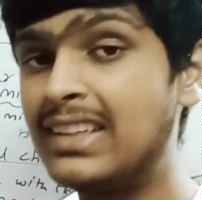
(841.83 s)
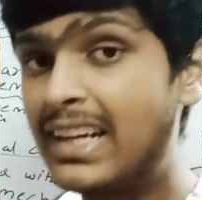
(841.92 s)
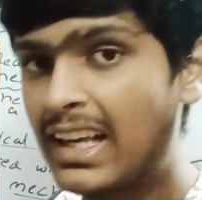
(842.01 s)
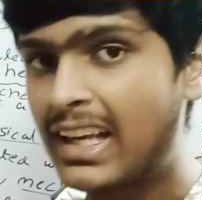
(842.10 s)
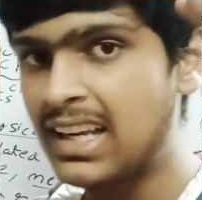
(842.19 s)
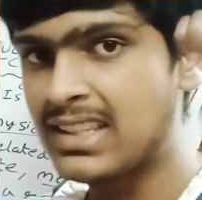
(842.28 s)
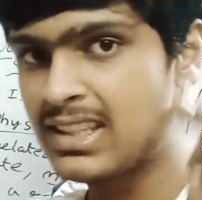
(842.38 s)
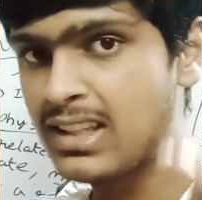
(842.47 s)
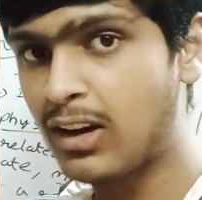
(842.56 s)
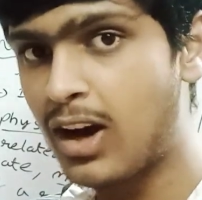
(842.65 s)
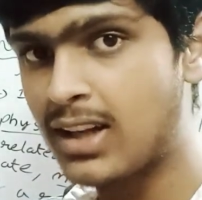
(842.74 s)
the decrease in
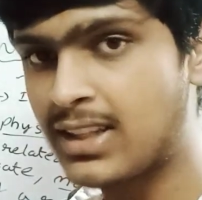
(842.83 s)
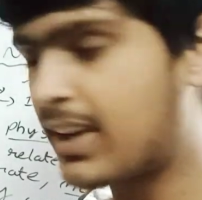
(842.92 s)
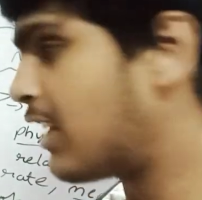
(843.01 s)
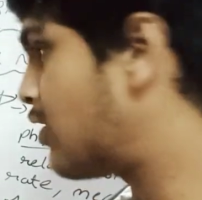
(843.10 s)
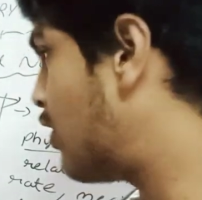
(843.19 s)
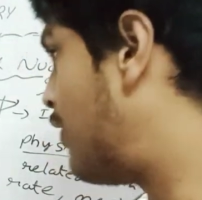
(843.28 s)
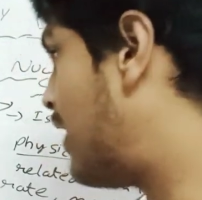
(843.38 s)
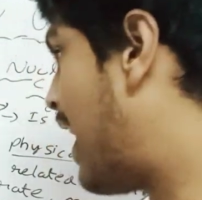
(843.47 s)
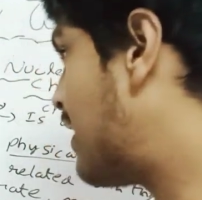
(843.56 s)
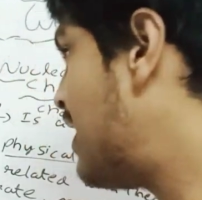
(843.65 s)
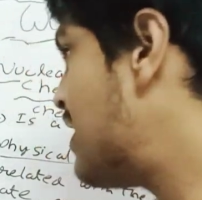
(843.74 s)
the concentration of
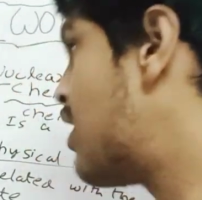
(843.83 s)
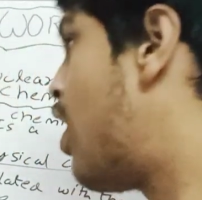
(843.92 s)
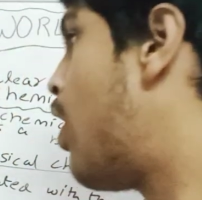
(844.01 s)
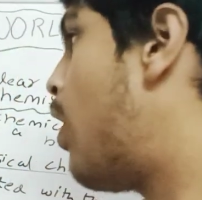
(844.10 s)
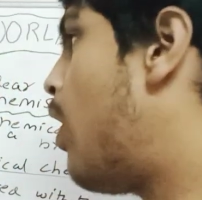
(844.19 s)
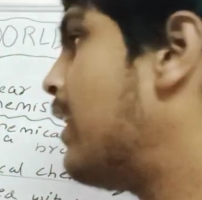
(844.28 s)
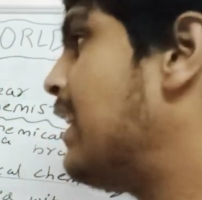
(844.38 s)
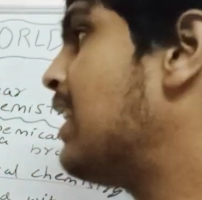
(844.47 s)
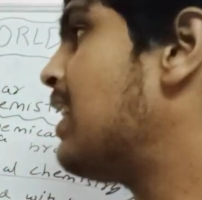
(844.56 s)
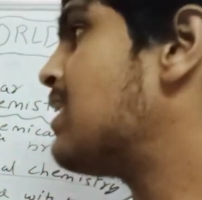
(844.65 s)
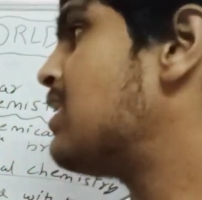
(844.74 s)
reactants or
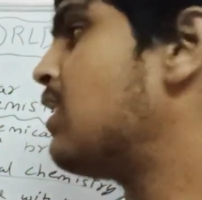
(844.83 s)
increase in